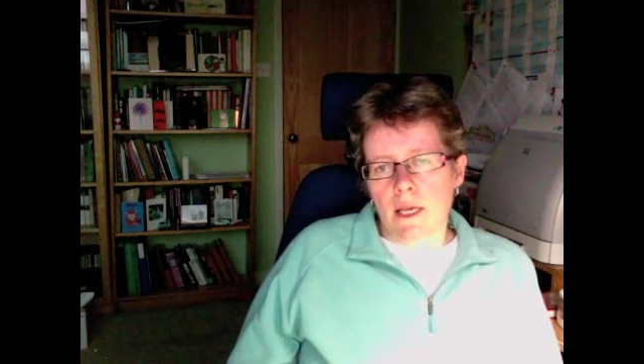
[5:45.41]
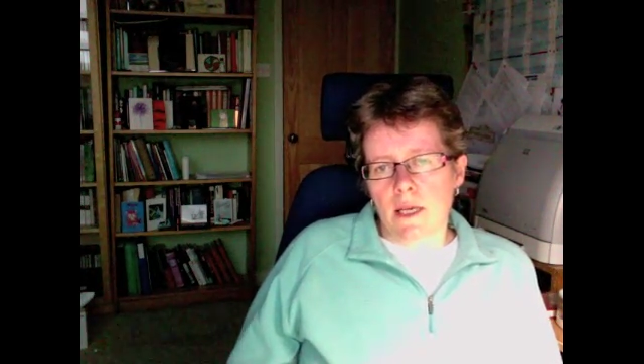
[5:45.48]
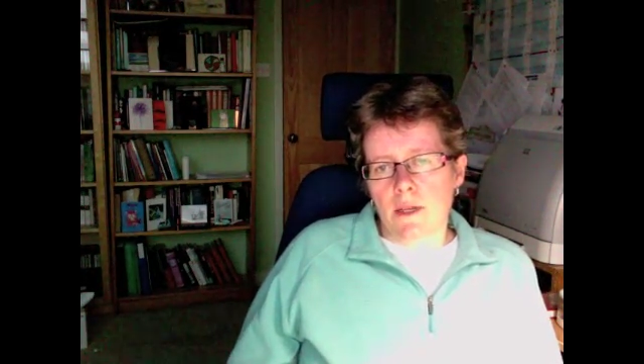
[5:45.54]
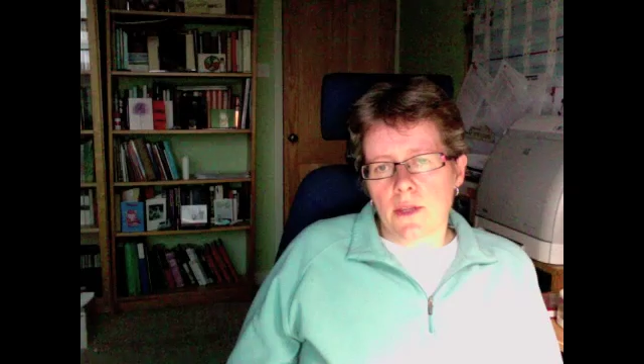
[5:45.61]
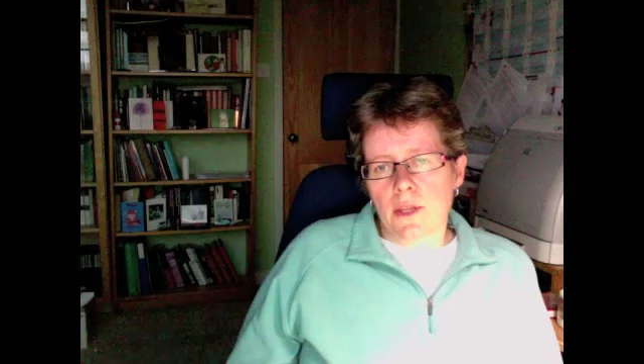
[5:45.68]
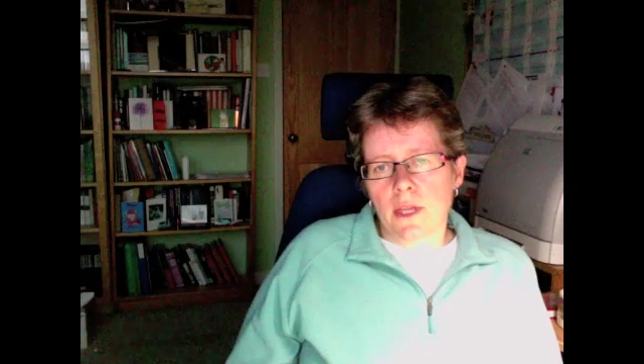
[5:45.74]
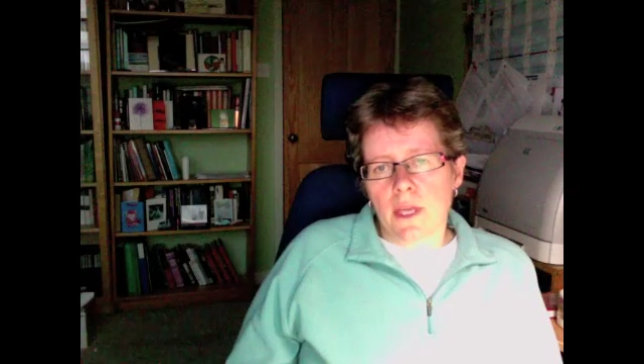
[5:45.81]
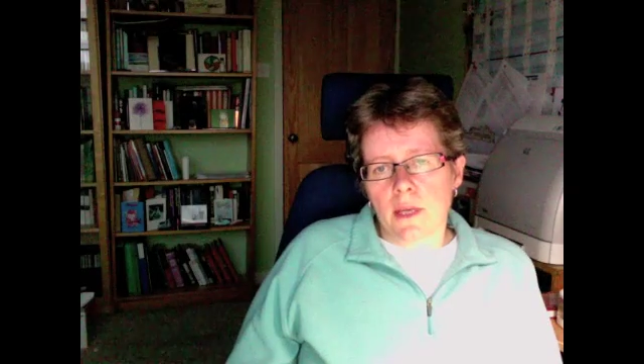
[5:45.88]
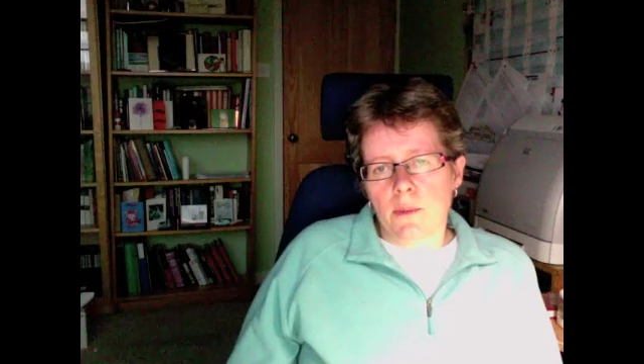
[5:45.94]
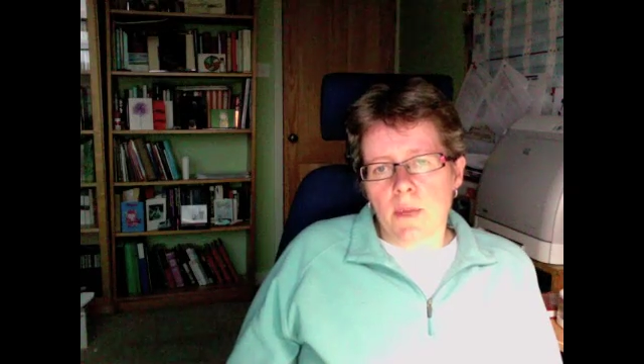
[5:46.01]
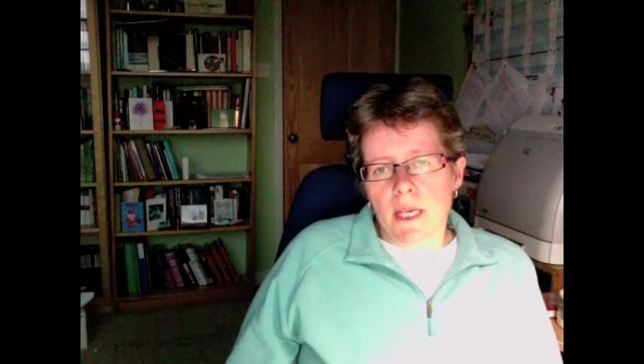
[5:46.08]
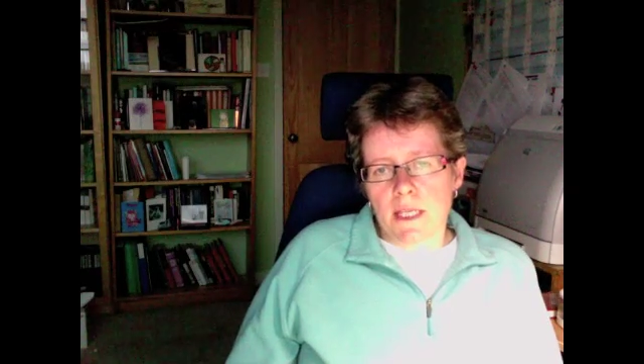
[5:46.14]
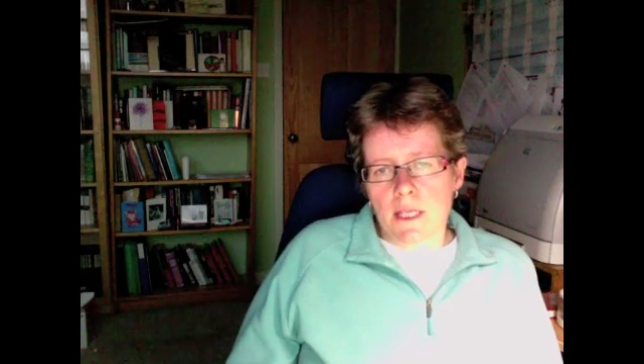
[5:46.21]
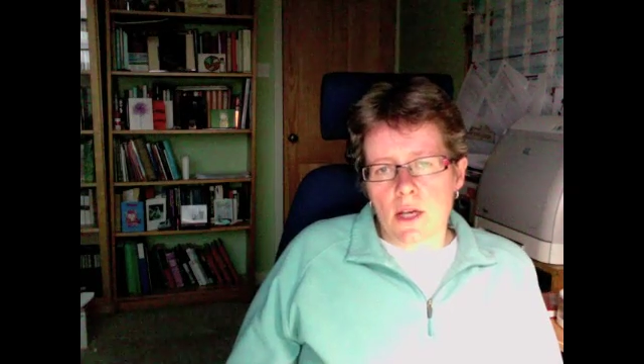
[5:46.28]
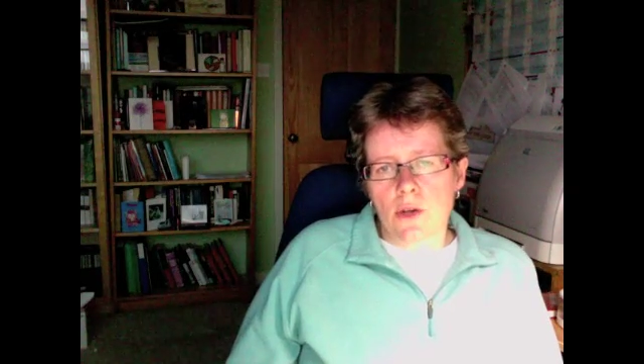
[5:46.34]
I think that
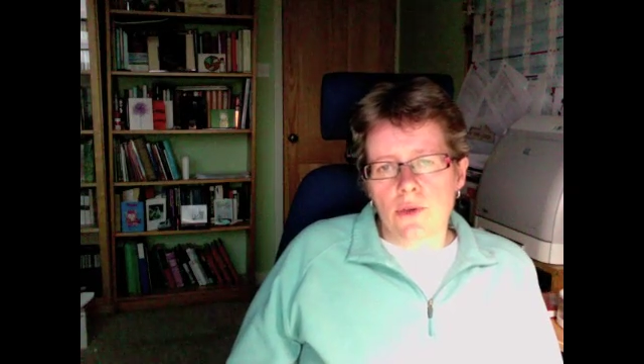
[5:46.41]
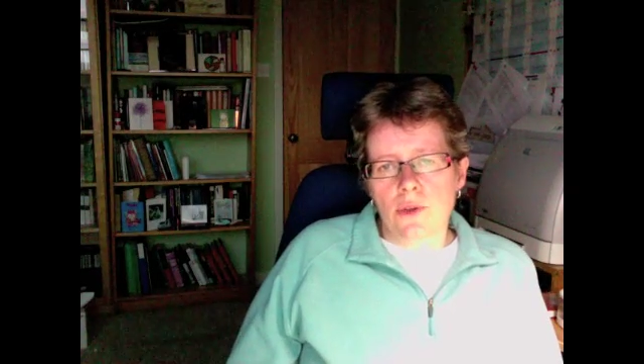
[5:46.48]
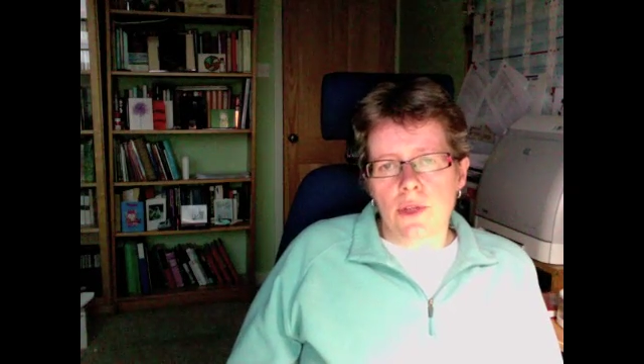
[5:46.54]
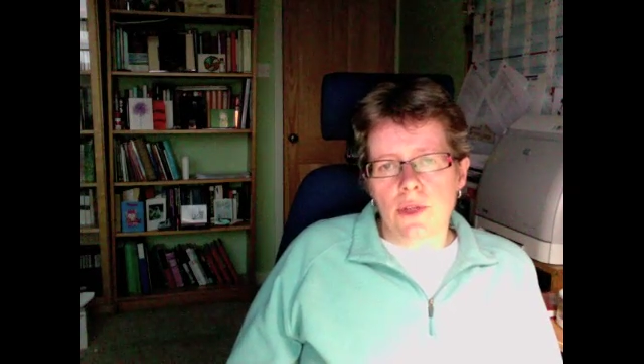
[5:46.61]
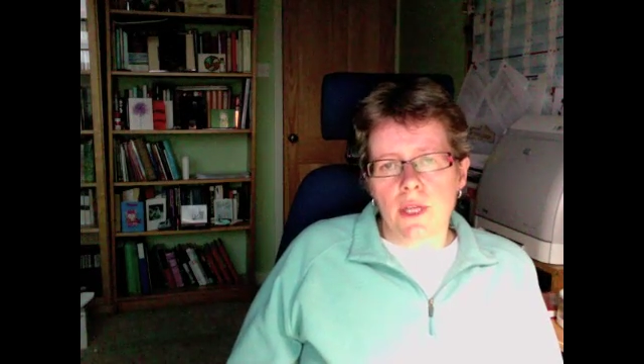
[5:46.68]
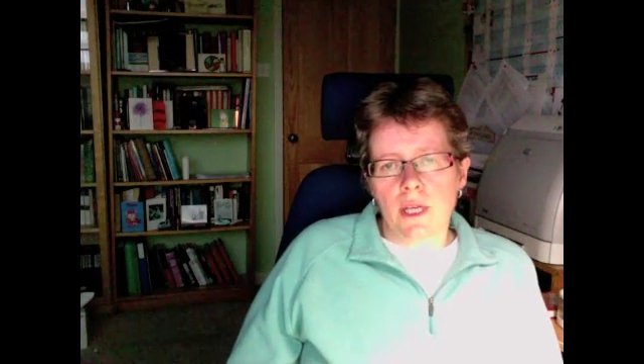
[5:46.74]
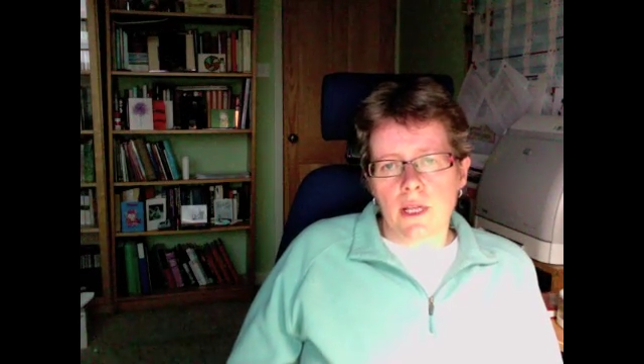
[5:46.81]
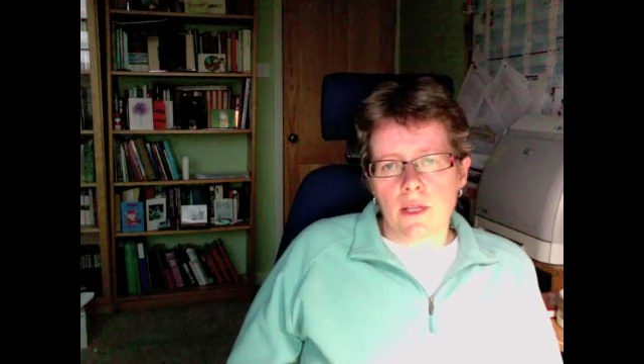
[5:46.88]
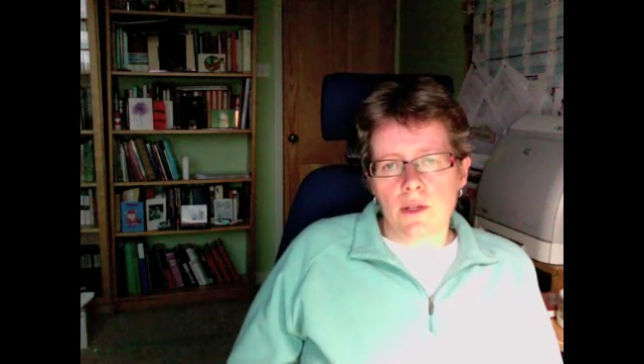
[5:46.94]
makes the whole thing a